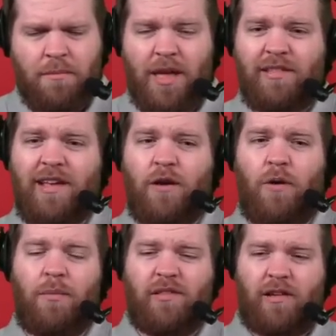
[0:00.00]
Men's and
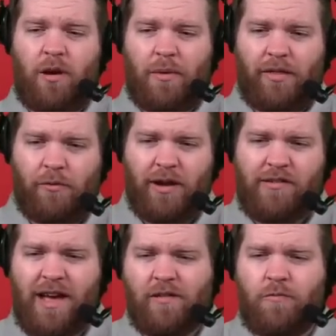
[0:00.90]
women's gear, by the way.
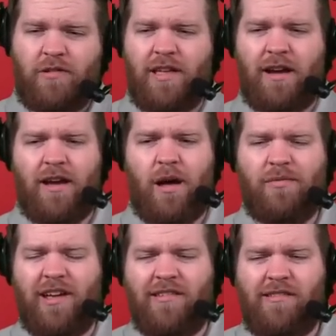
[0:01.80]

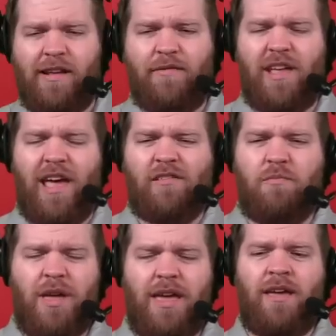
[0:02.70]

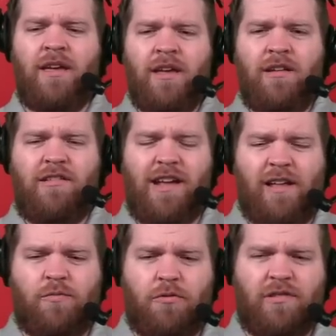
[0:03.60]
chatsports.com/ChiefsSB.
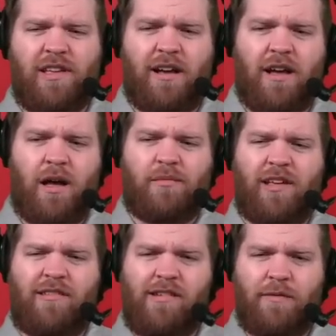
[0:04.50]

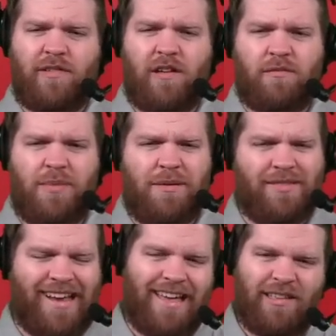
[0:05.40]
chatsports.com/ChiefsSB.
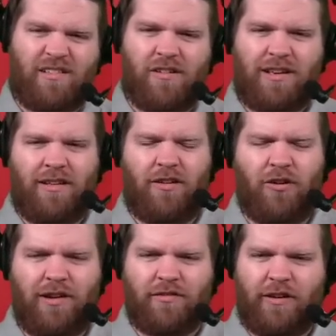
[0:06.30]
God, this
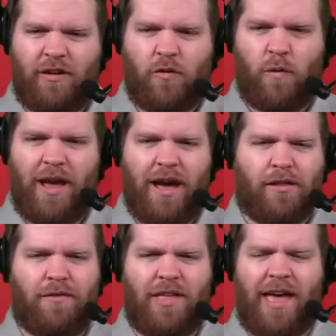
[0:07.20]
hoodie's looking great. I
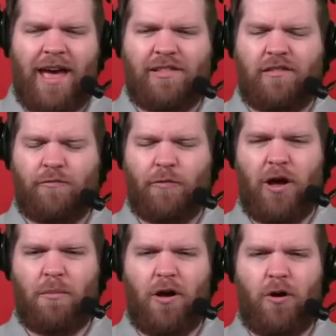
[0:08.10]
love the hats as
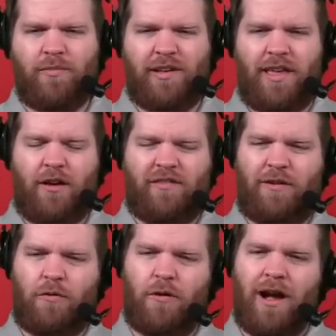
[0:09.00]
well. Mahomes and Kelsey
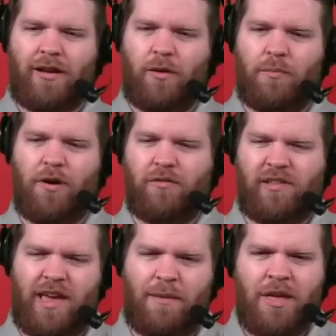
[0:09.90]
were rocking them
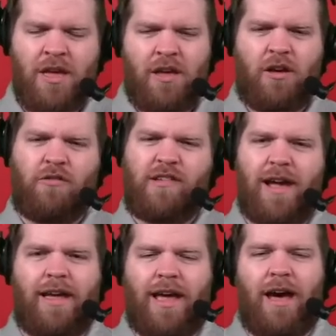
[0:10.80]
post-game. Go
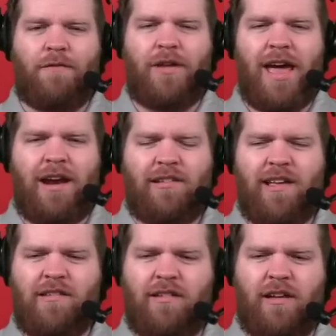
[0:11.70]
check it out. Fanatics
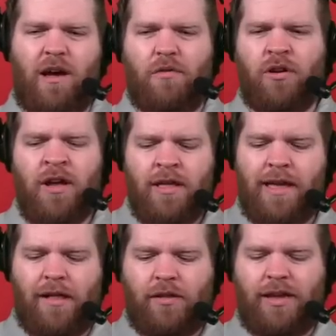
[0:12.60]
has you covered.
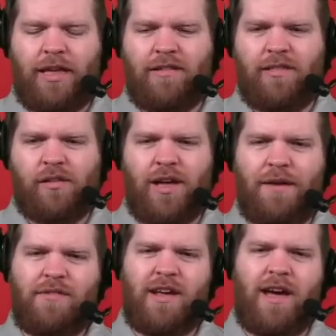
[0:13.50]
That link is in the
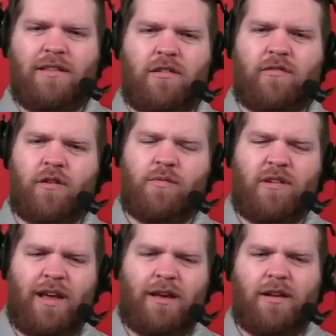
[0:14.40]
live chat,
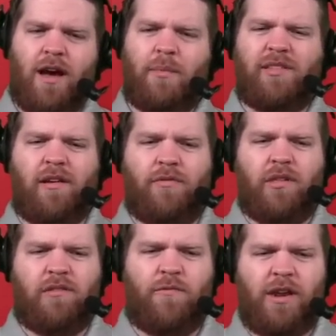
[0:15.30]
description, and comments of
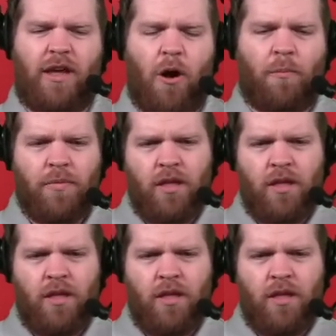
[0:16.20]
this video.